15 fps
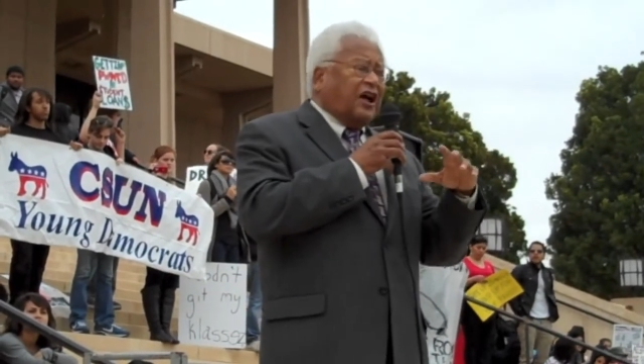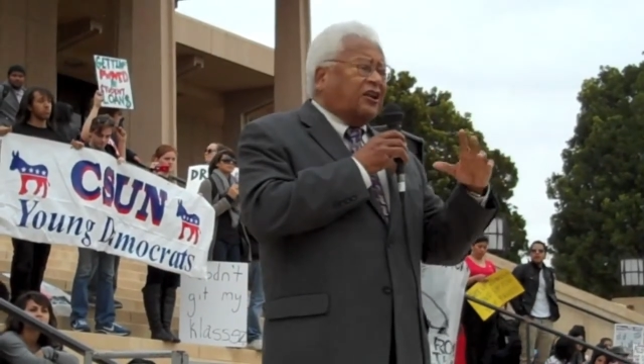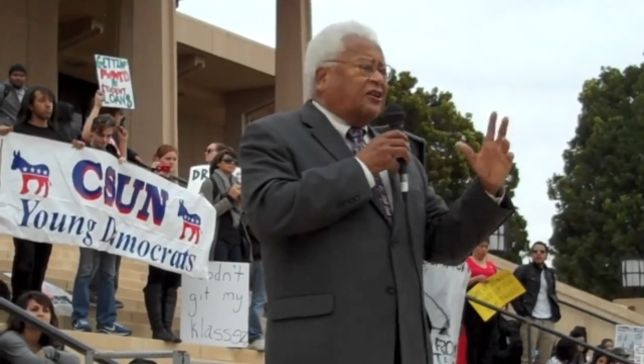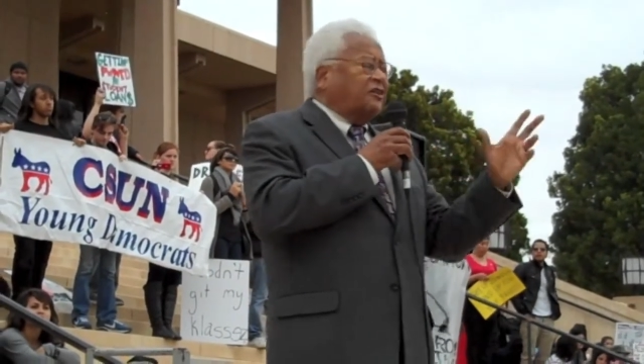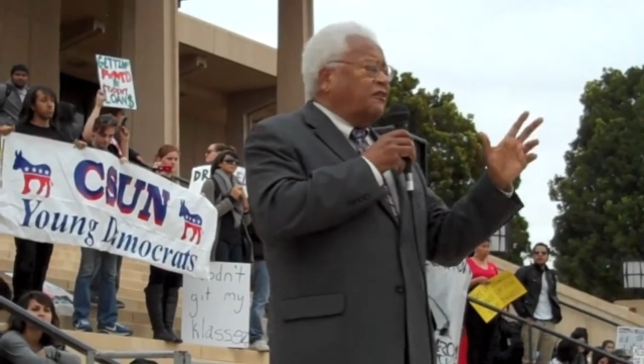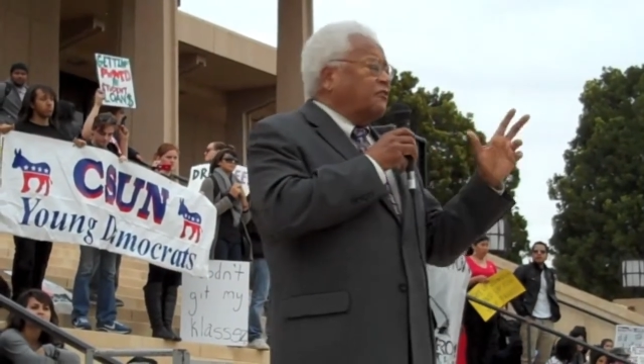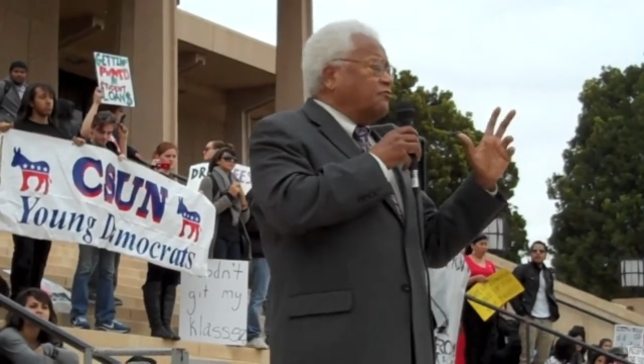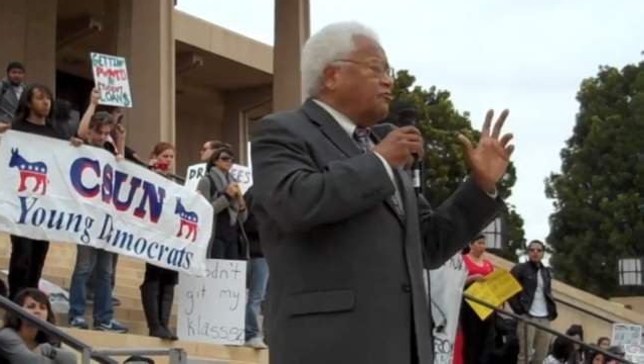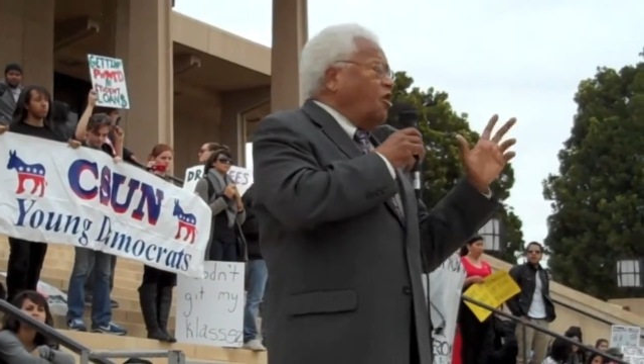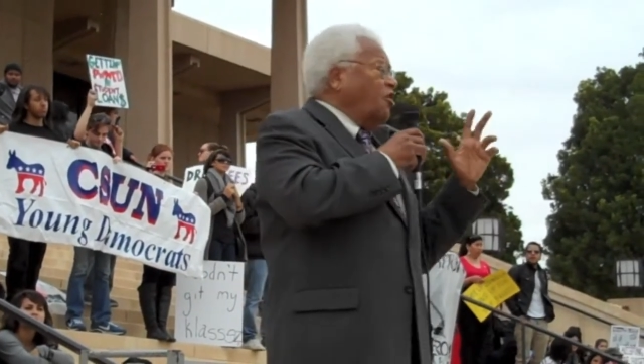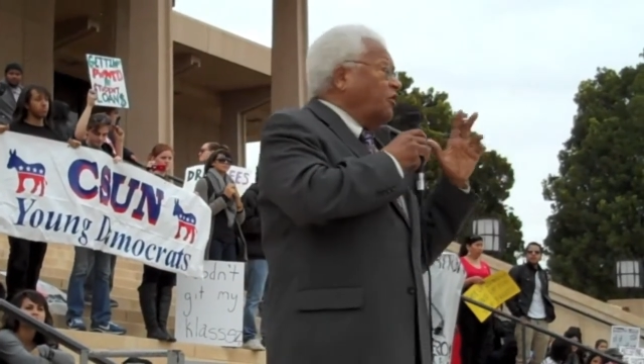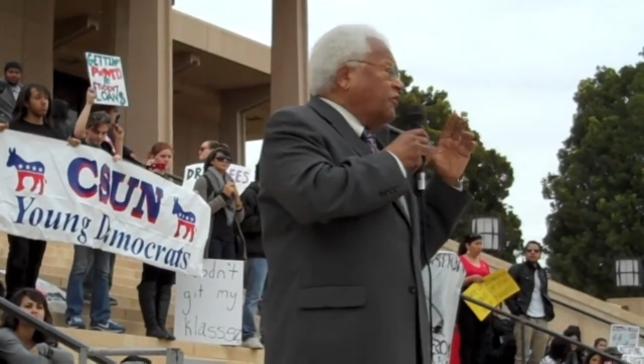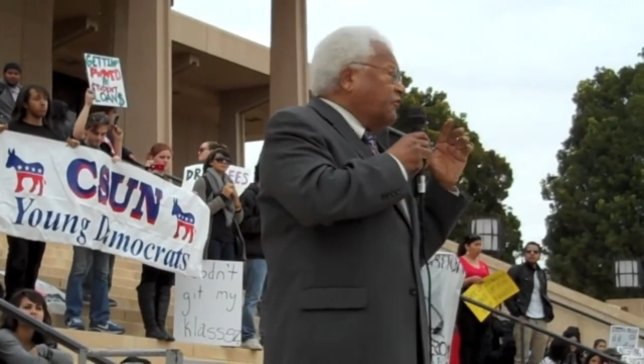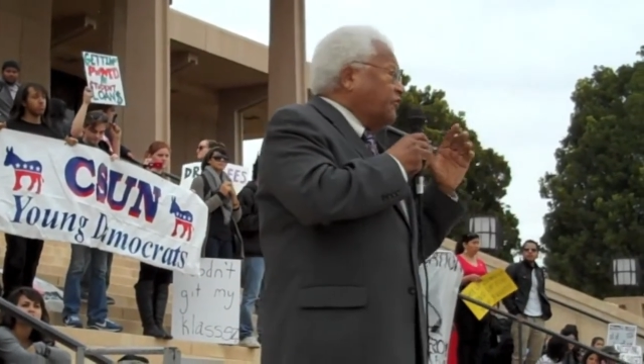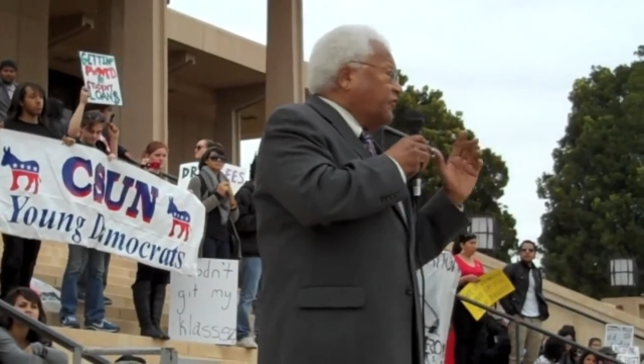not only the
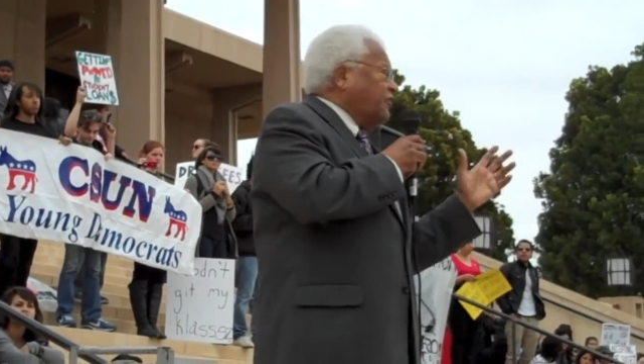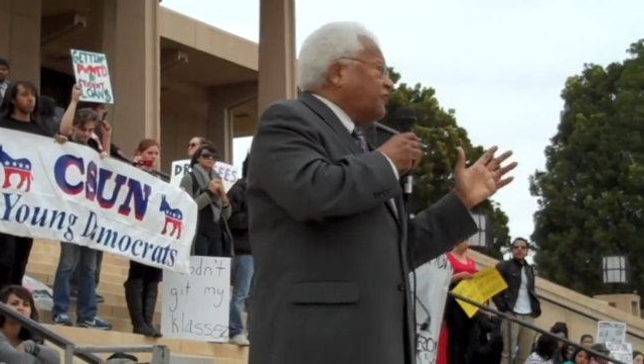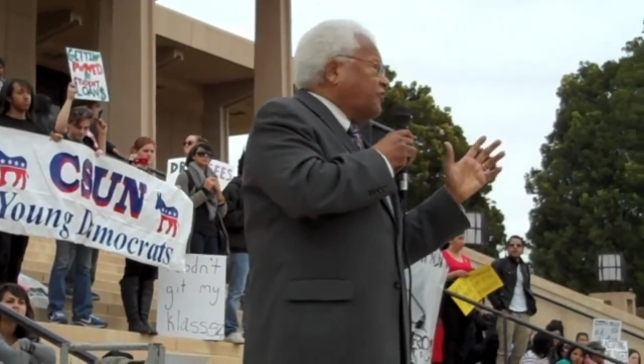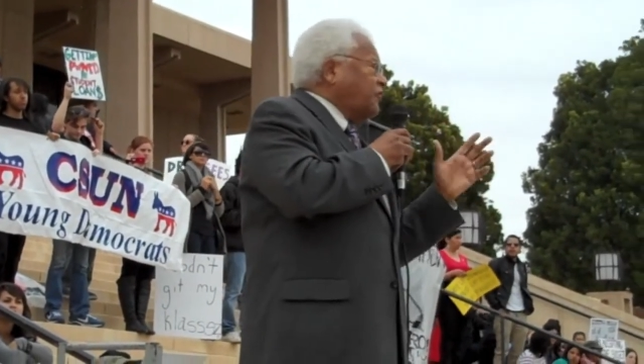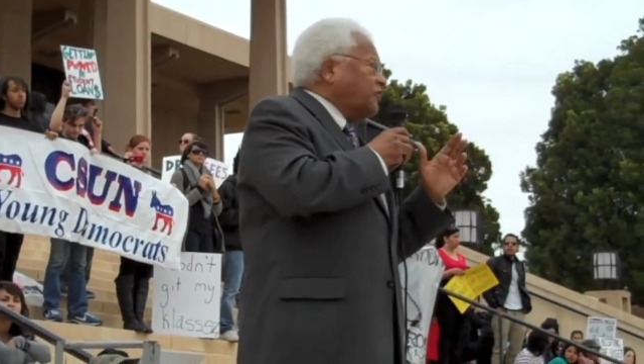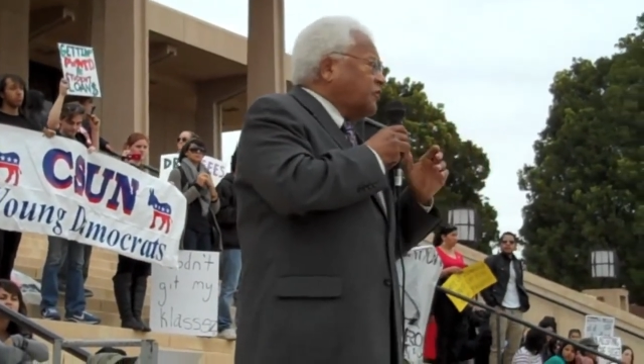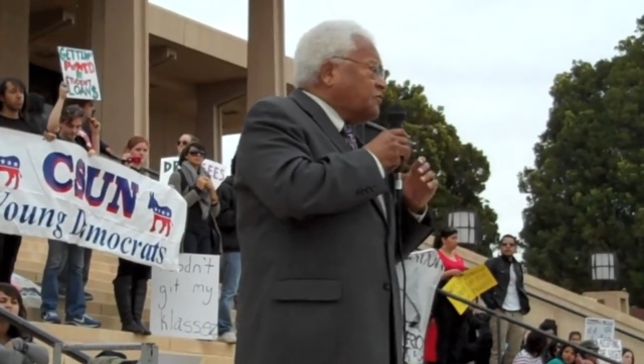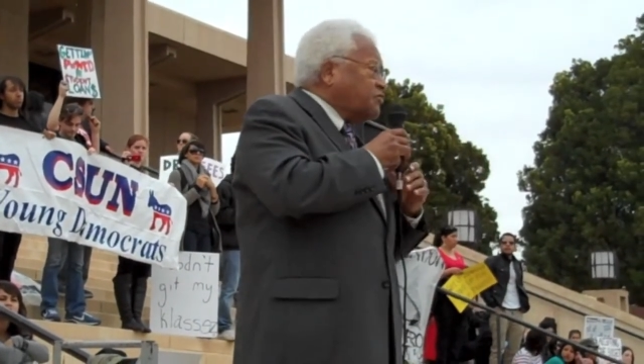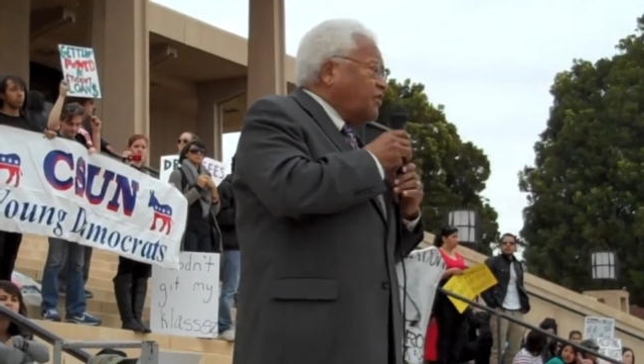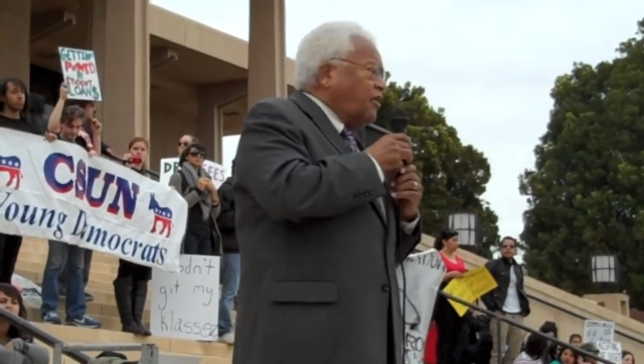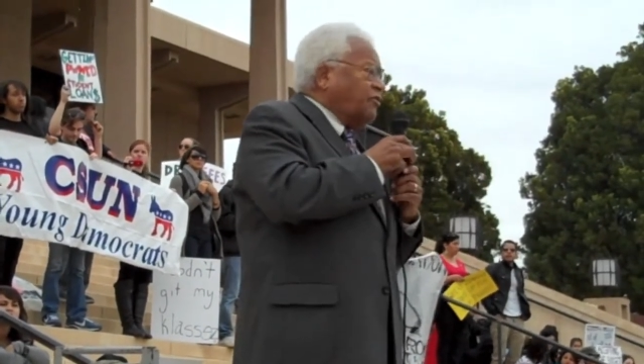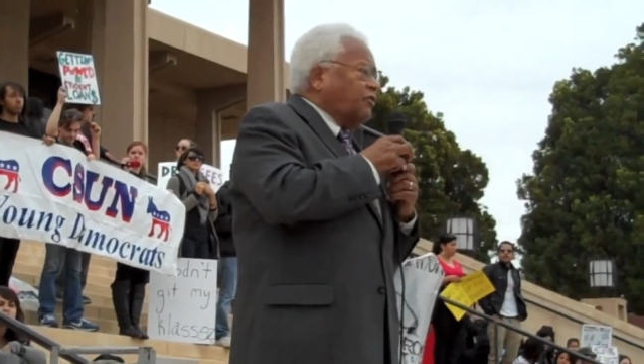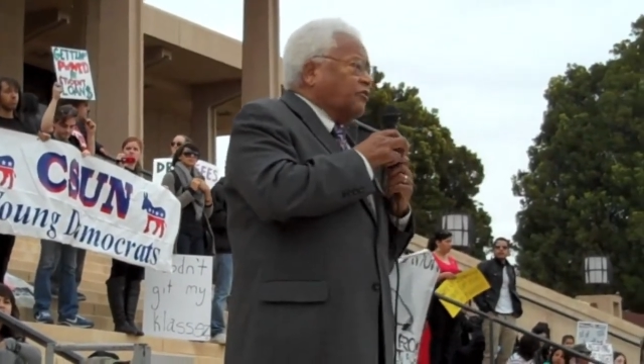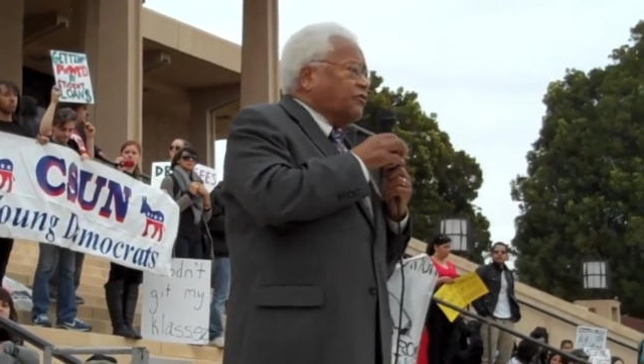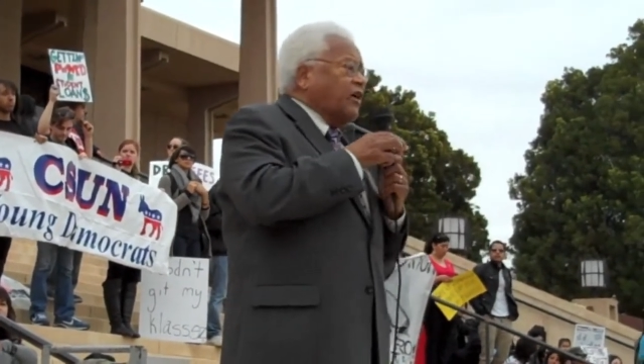role as sisters and
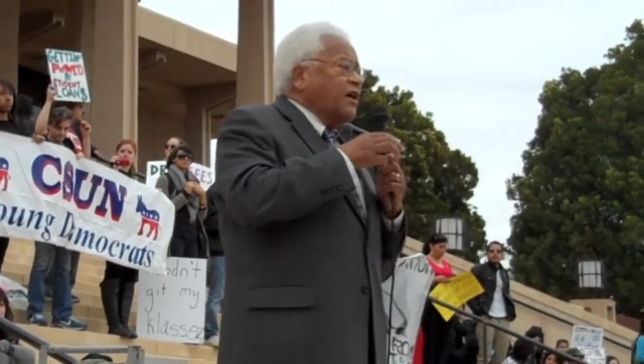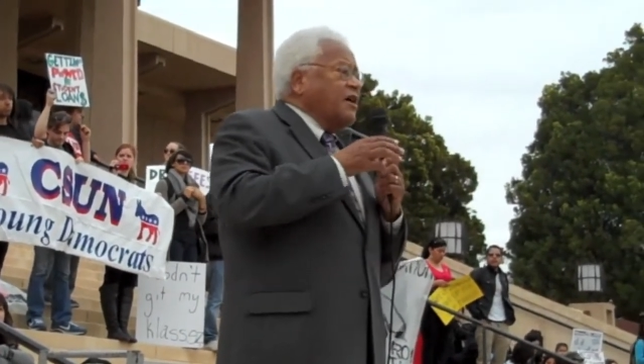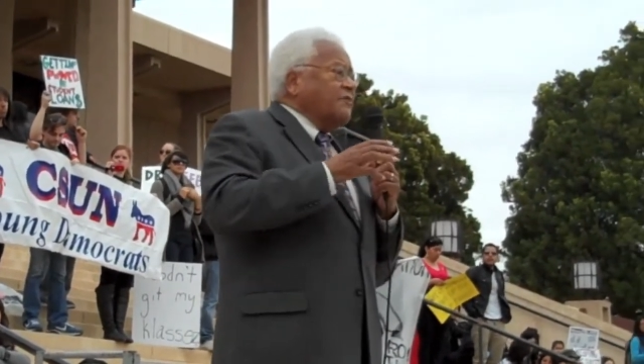brothers,